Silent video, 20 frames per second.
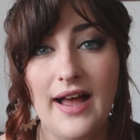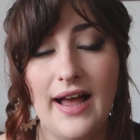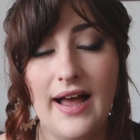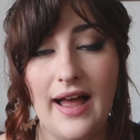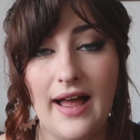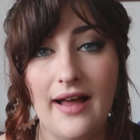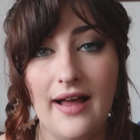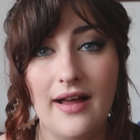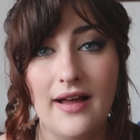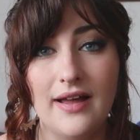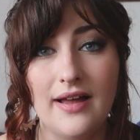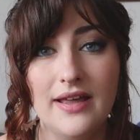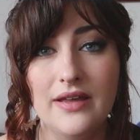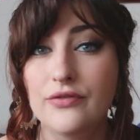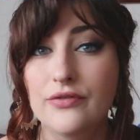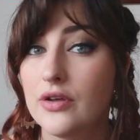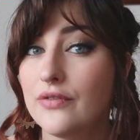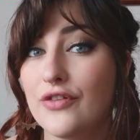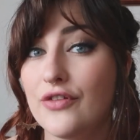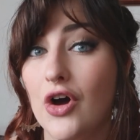
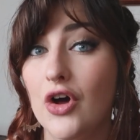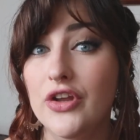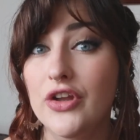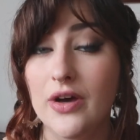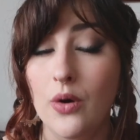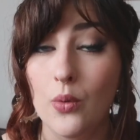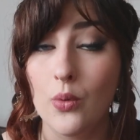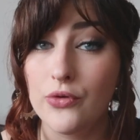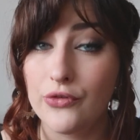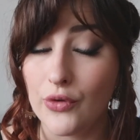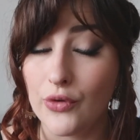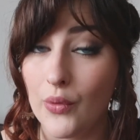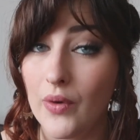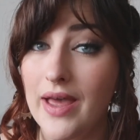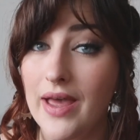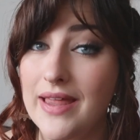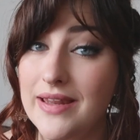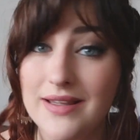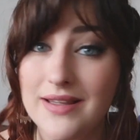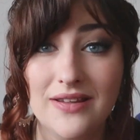If you've got also
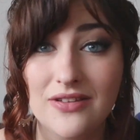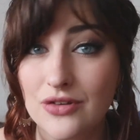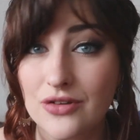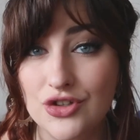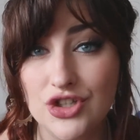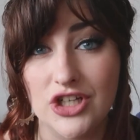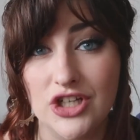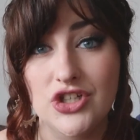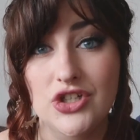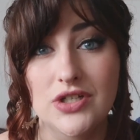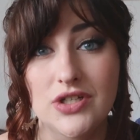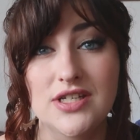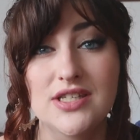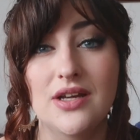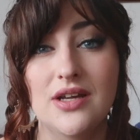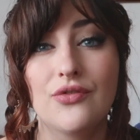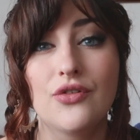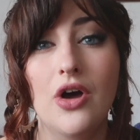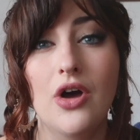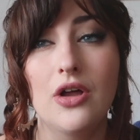any
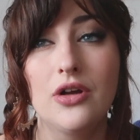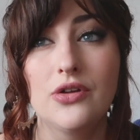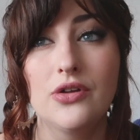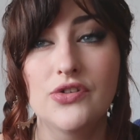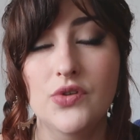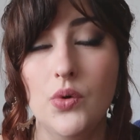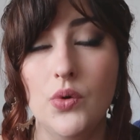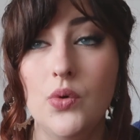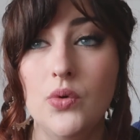suggestions of colors